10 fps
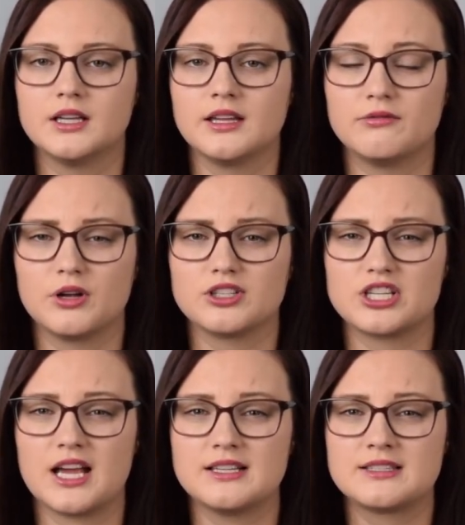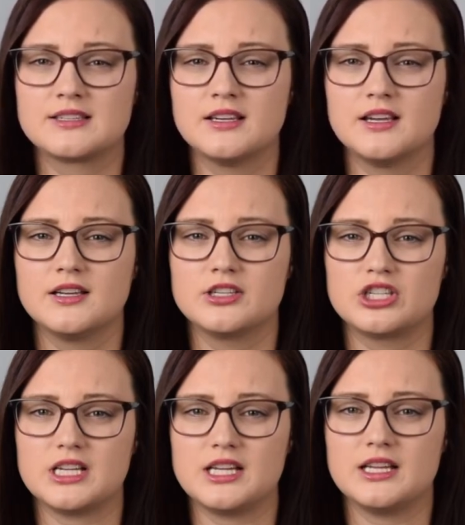Live Well Jess,
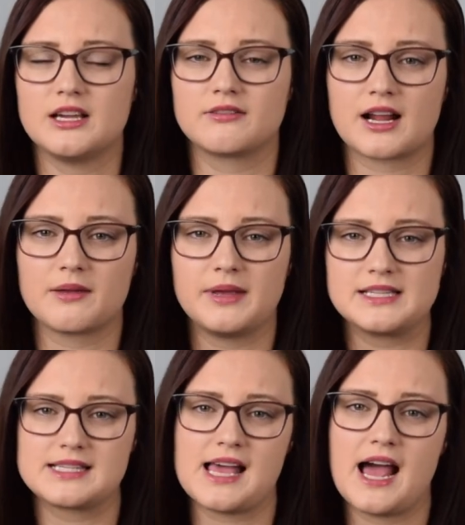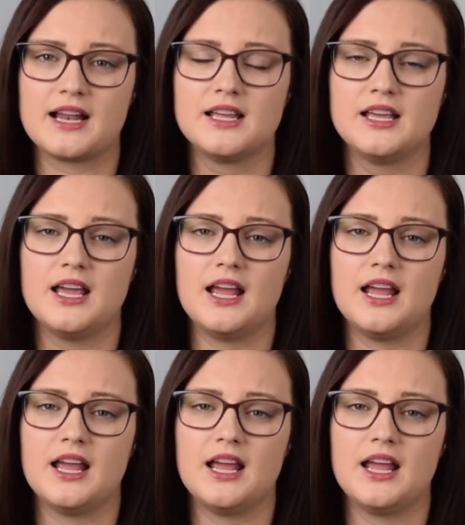she recommends that,